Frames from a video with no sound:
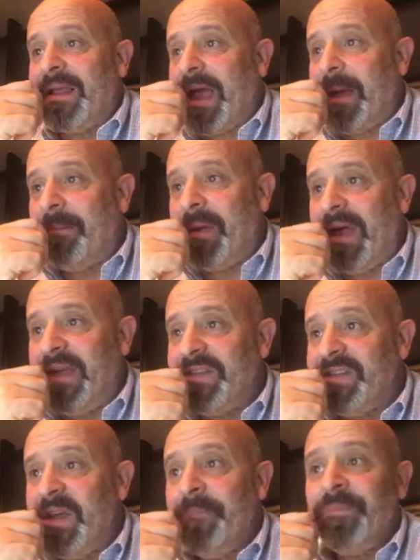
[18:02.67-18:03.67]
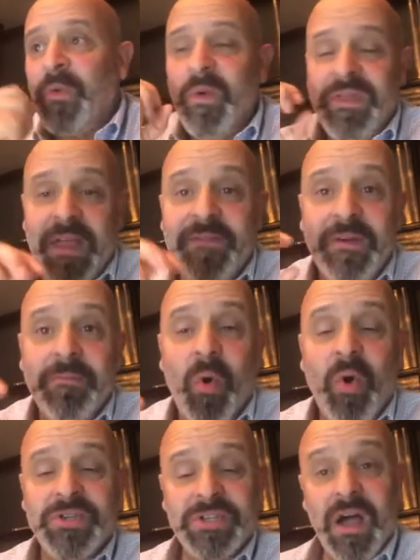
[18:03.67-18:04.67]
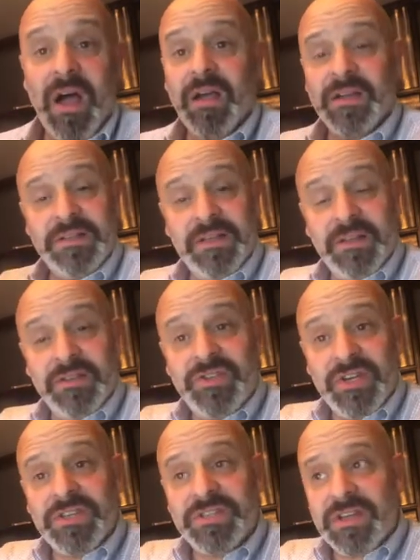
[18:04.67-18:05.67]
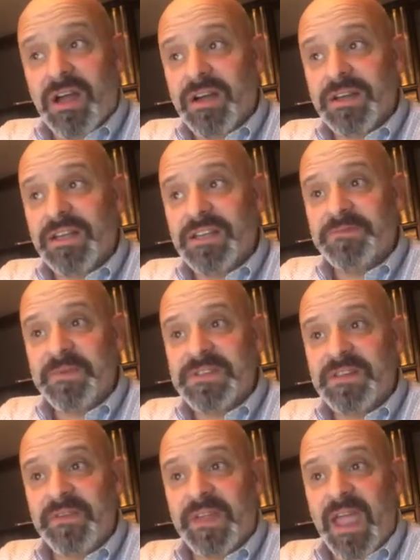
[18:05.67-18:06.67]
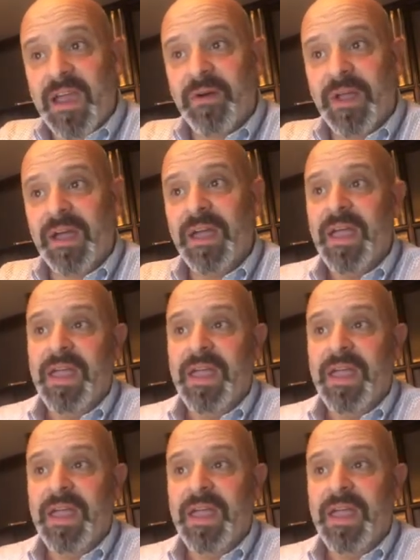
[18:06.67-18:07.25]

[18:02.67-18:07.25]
campaigns with even more targeted than just targeting a specific area.